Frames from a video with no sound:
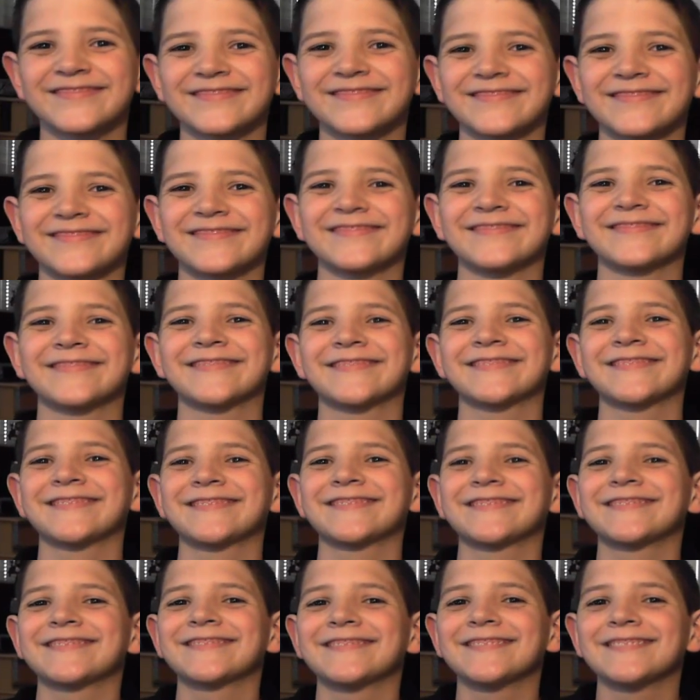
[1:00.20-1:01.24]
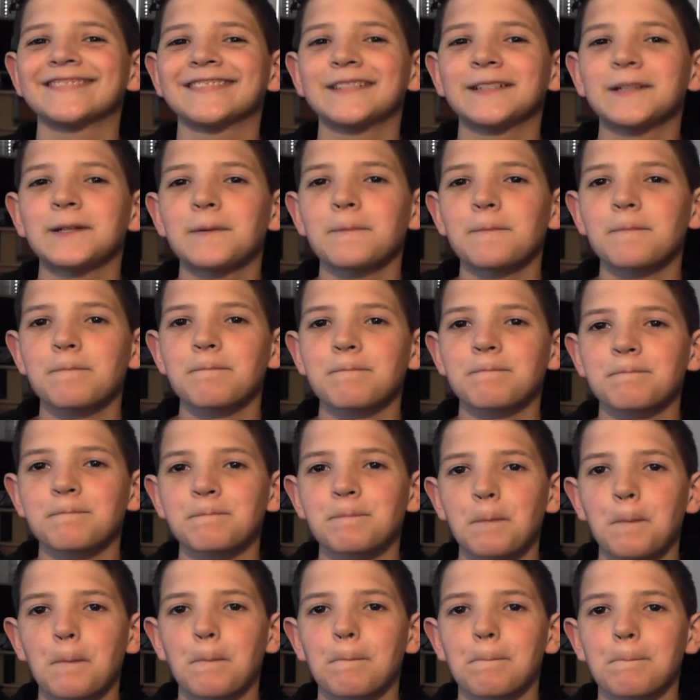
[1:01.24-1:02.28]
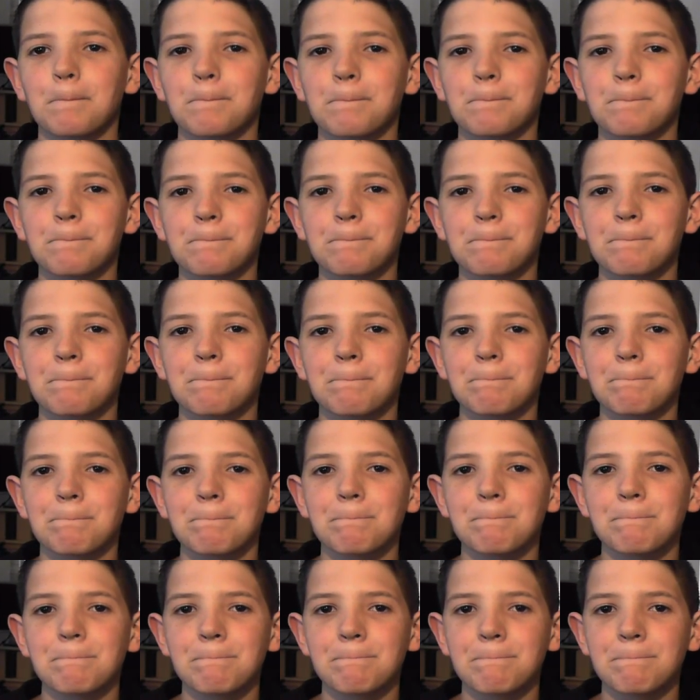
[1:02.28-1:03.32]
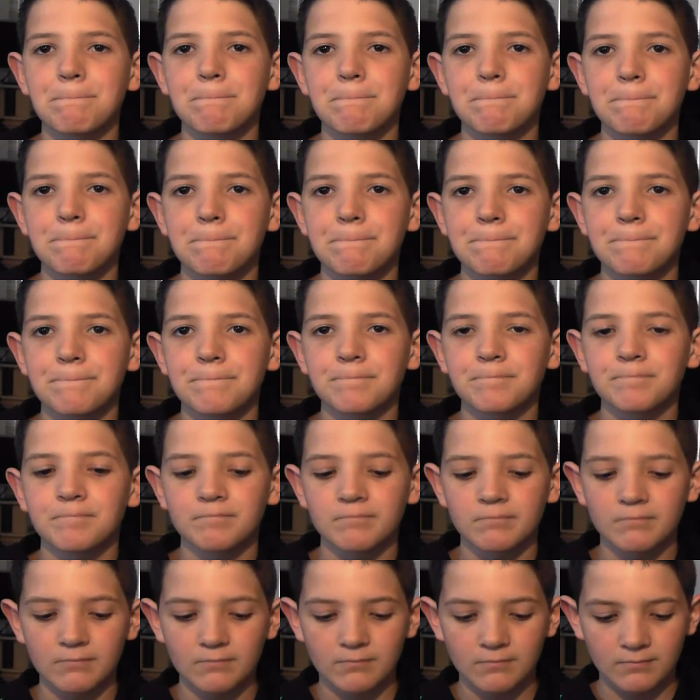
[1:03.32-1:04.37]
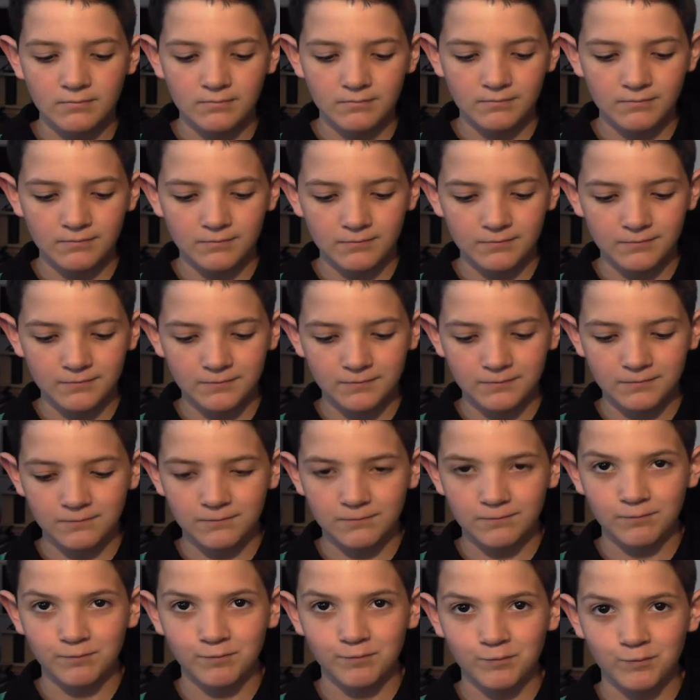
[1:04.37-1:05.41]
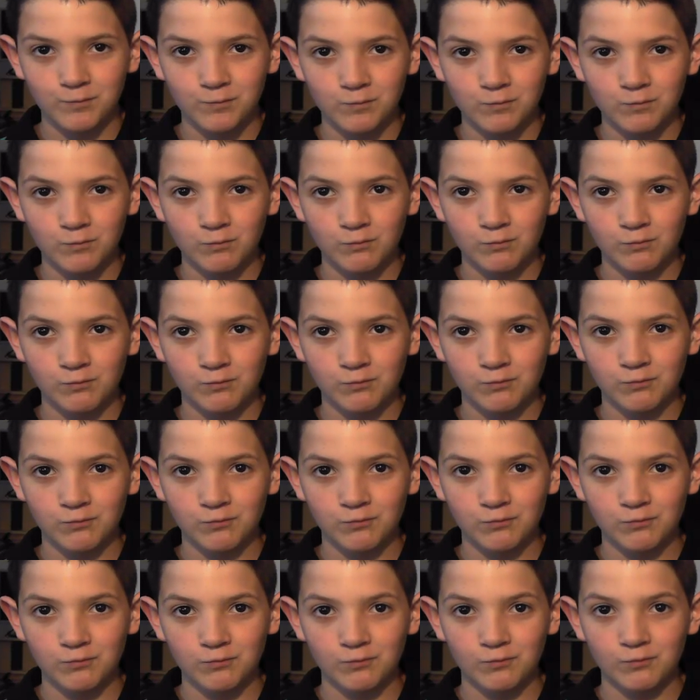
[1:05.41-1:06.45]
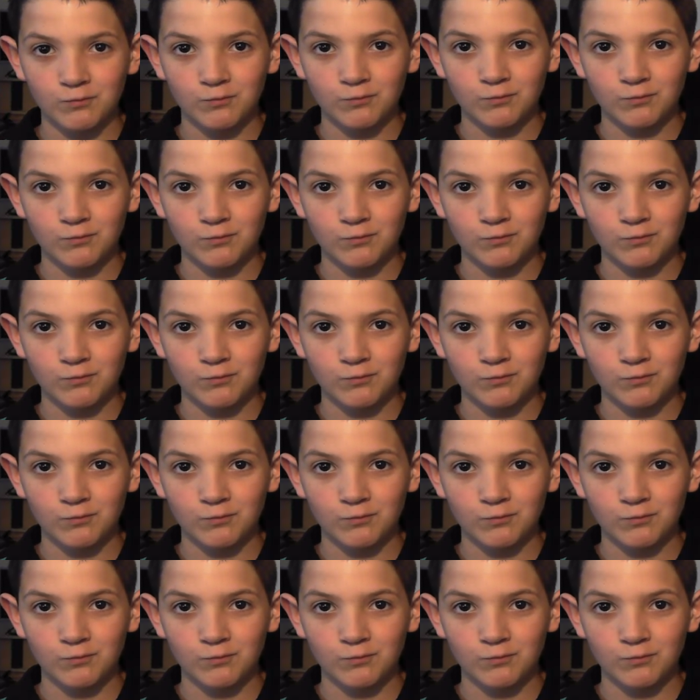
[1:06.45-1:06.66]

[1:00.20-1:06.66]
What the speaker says: (not speaking)